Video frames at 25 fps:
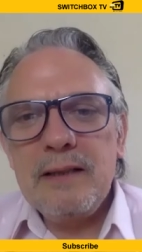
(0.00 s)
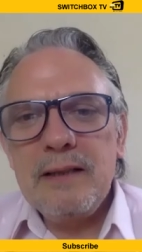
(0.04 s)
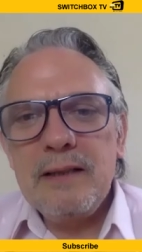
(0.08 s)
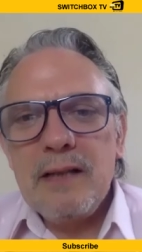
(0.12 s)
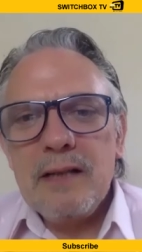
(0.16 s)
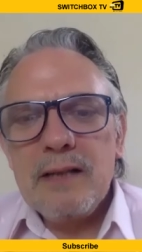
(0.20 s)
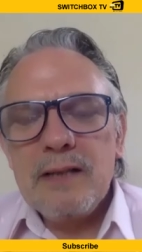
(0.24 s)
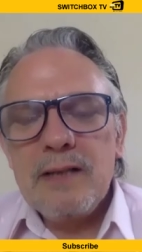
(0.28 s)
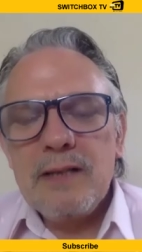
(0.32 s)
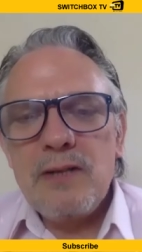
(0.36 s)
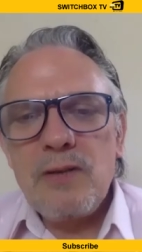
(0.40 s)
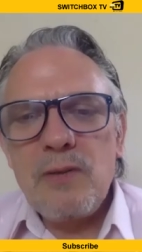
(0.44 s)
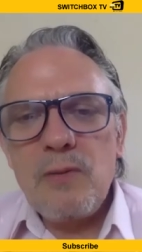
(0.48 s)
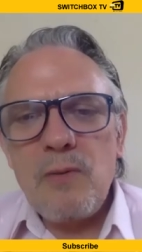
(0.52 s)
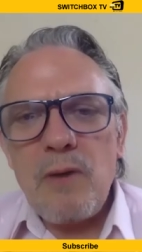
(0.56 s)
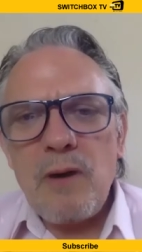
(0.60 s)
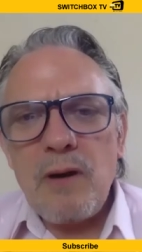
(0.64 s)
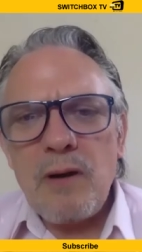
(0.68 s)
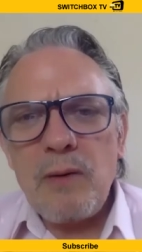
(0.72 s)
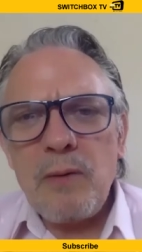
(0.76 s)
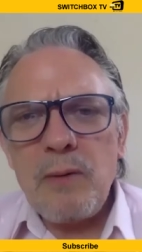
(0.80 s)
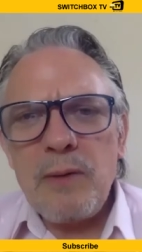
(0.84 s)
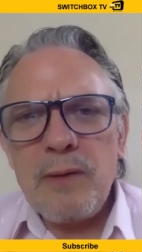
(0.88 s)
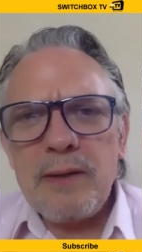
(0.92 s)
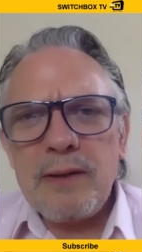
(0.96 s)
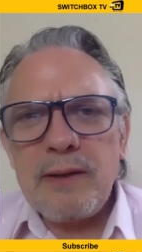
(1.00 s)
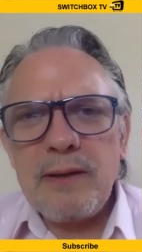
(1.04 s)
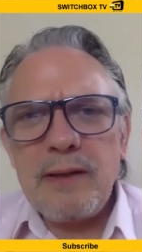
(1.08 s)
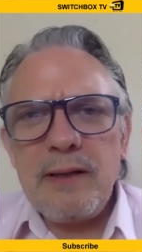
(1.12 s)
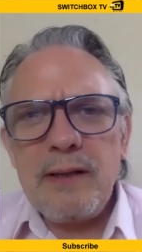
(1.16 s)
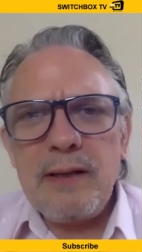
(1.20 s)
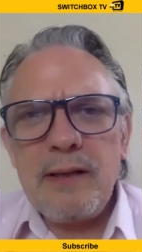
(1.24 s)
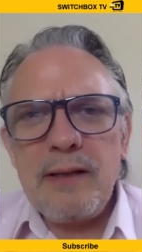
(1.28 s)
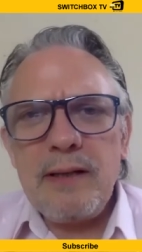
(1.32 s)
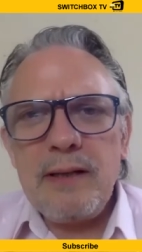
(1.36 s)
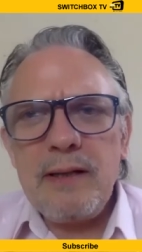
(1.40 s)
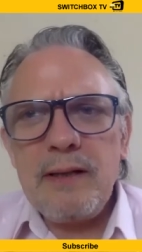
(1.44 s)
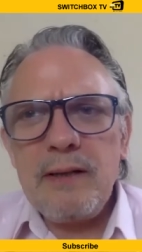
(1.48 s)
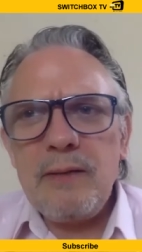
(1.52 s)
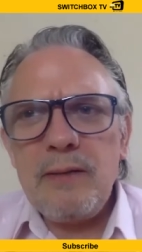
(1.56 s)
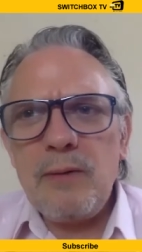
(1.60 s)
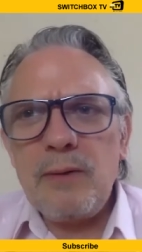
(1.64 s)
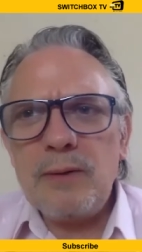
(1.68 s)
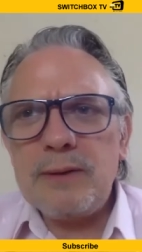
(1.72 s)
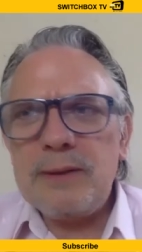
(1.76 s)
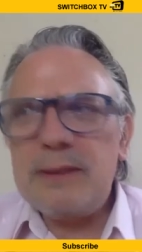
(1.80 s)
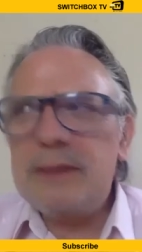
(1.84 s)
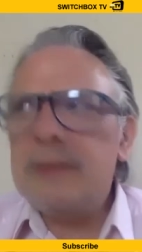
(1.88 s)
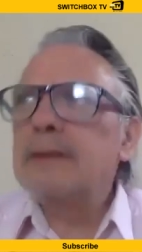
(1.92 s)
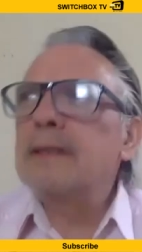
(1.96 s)
did you work with,
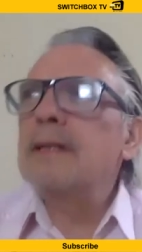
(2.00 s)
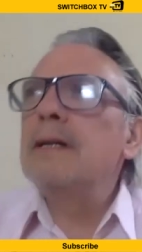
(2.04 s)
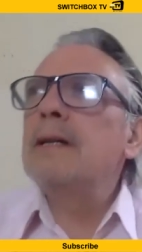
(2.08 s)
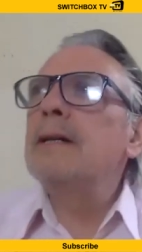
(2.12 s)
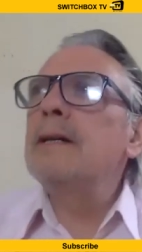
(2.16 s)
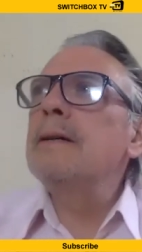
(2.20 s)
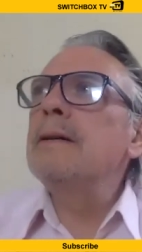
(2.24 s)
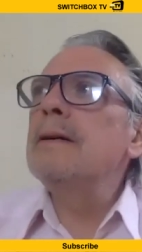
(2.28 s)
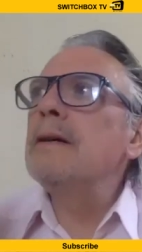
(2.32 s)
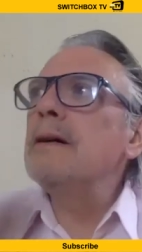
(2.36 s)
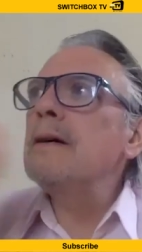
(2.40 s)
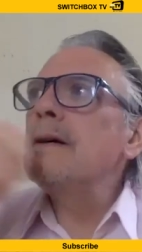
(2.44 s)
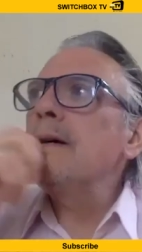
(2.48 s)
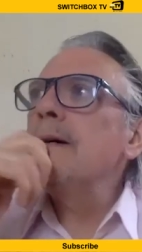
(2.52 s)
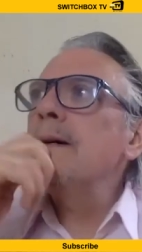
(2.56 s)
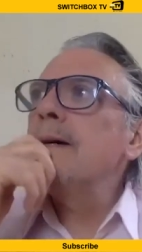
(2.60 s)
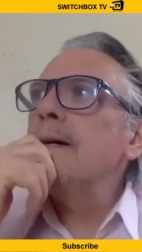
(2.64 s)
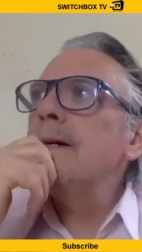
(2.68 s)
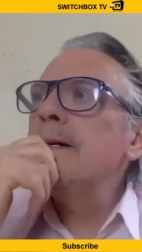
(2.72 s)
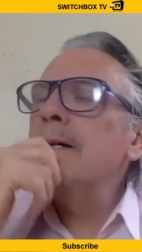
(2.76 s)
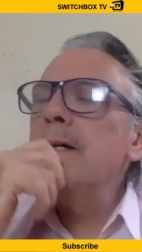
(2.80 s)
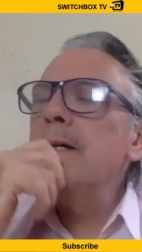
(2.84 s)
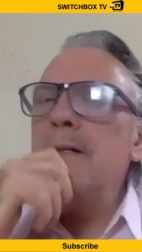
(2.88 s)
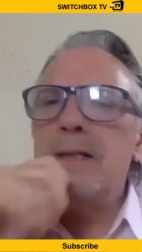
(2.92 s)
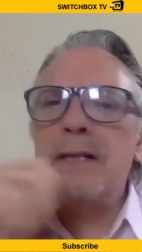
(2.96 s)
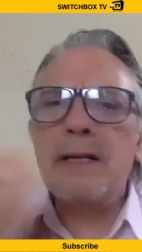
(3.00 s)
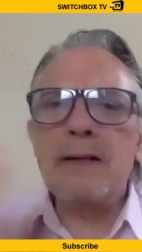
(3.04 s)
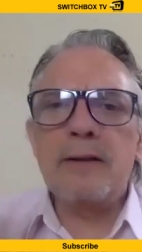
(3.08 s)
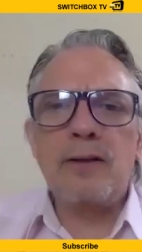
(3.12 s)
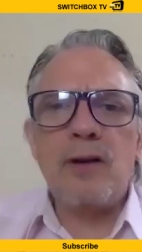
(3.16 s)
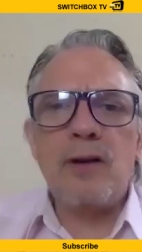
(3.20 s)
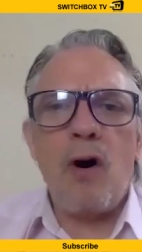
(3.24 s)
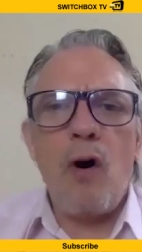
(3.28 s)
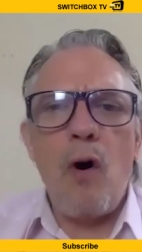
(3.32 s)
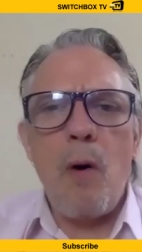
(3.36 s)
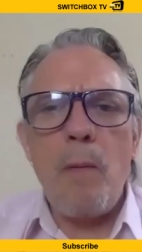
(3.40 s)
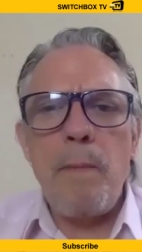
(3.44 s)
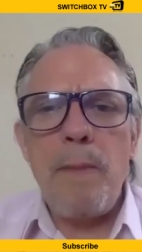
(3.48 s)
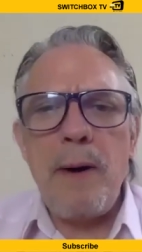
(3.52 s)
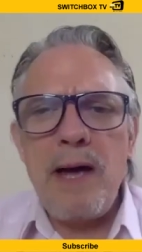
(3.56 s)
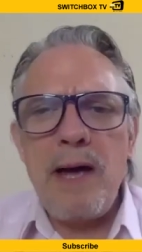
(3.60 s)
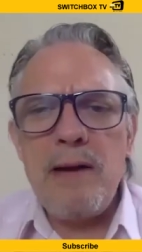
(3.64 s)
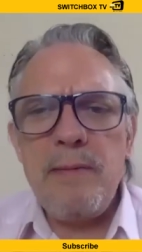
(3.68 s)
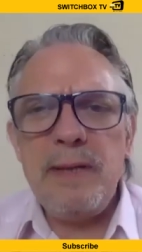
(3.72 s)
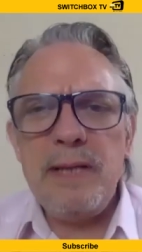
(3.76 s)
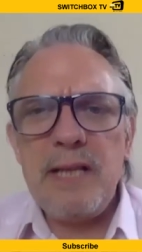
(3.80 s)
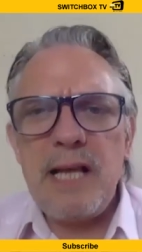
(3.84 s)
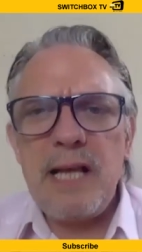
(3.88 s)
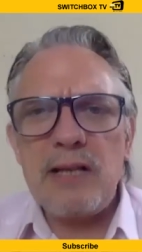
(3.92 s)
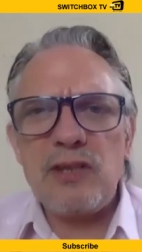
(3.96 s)
what's his name? Who did Call
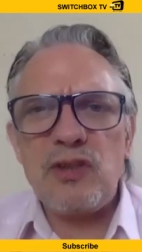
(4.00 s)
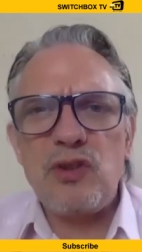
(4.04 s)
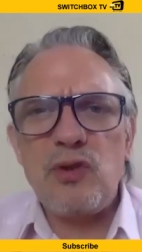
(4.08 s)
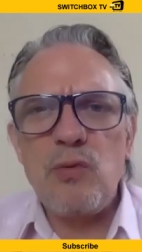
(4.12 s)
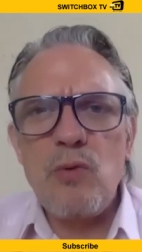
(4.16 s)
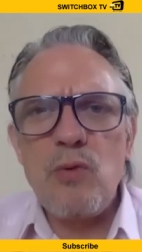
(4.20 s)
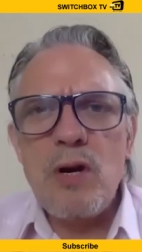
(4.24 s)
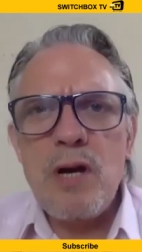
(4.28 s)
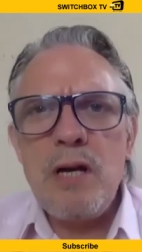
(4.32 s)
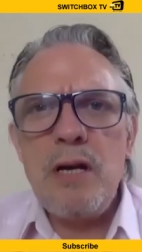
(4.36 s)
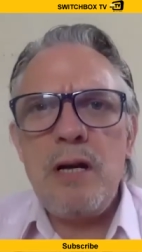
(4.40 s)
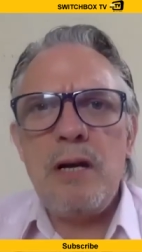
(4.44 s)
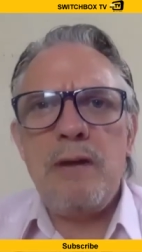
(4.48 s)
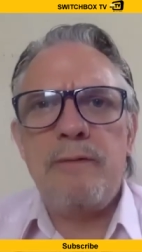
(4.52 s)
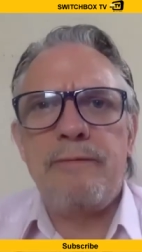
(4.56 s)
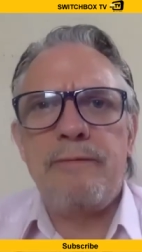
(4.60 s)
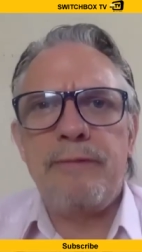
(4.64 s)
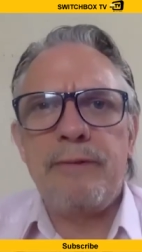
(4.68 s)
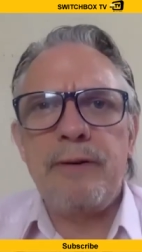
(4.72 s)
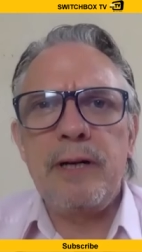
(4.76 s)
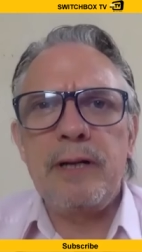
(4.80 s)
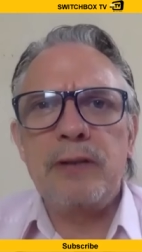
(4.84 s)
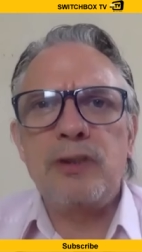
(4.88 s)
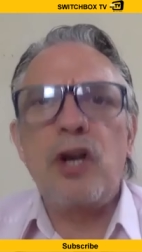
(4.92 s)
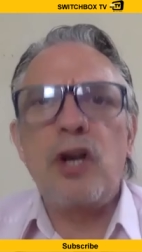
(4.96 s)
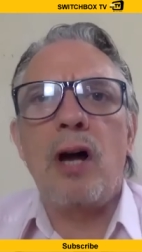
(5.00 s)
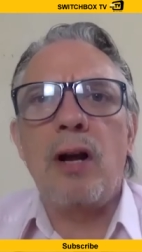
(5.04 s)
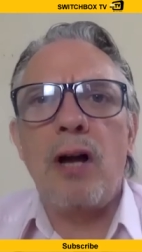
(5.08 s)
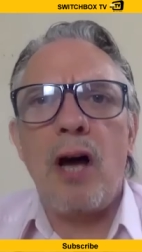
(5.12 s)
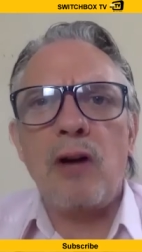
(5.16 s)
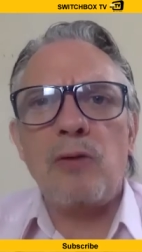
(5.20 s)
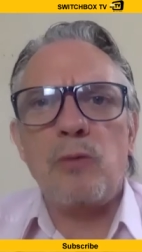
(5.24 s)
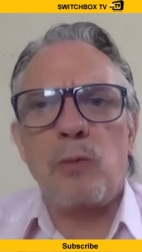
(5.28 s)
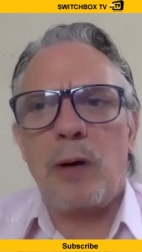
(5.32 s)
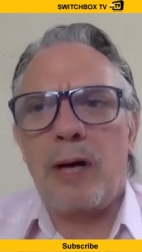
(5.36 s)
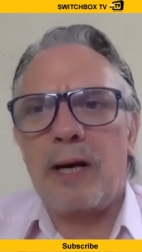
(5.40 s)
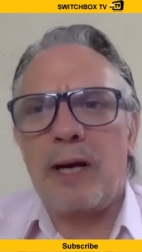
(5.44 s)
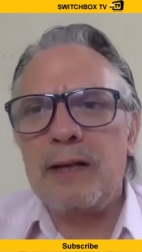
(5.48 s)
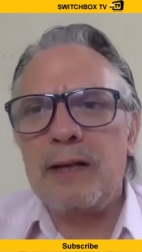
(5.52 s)
Baby, That's Really Free? John Otway.